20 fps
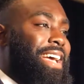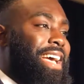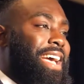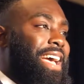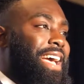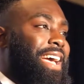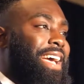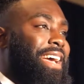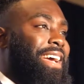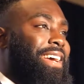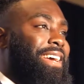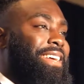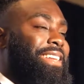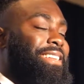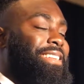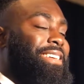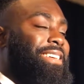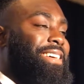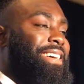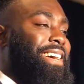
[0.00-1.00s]

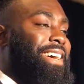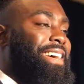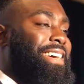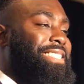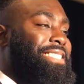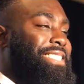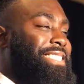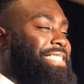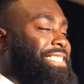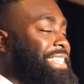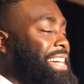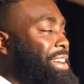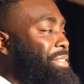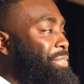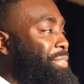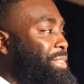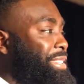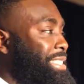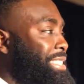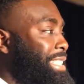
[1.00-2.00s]
And she
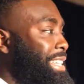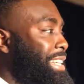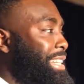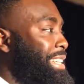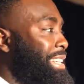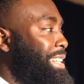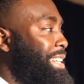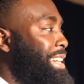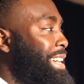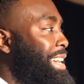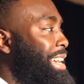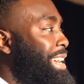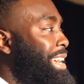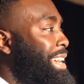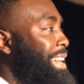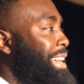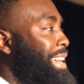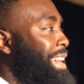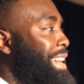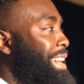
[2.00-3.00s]
stopped for a second,
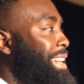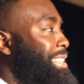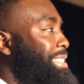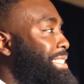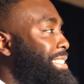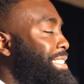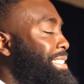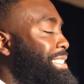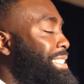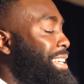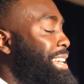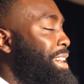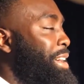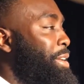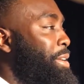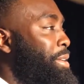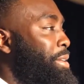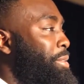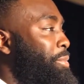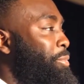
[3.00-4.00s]
and she
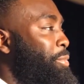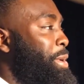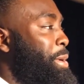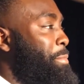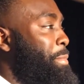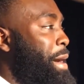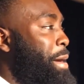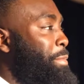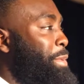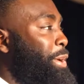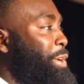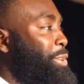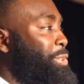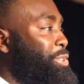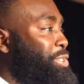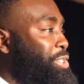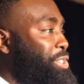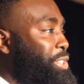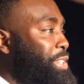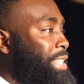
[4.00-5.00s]
said, well, Mommy, are you
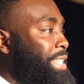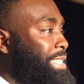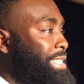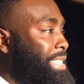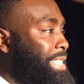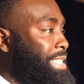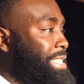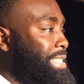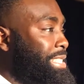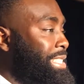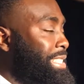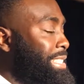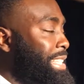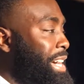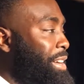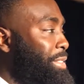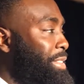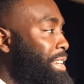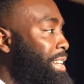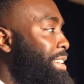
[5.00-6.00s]
sure that Jesus is
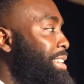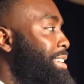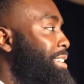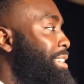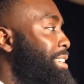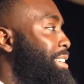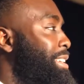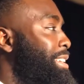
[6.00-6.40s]
out there?